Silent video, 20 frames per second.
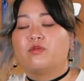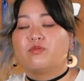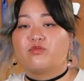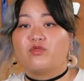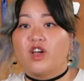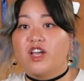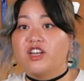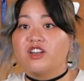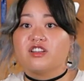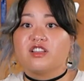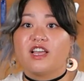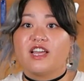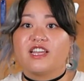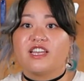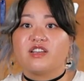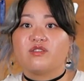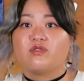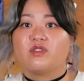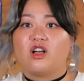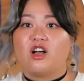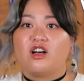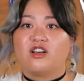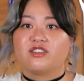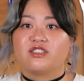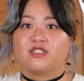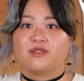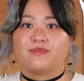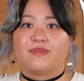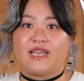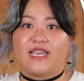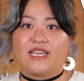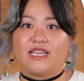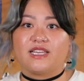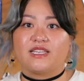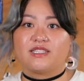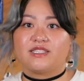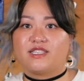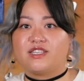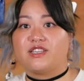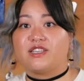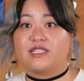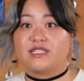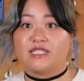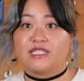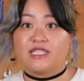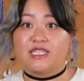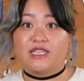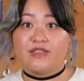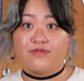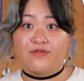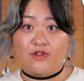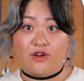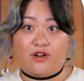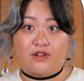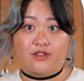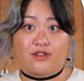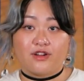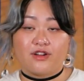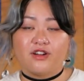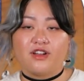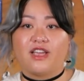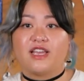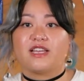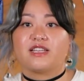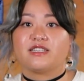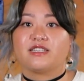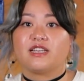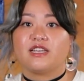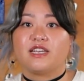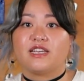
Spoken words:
Brighter lighting will also make it so you can see farther and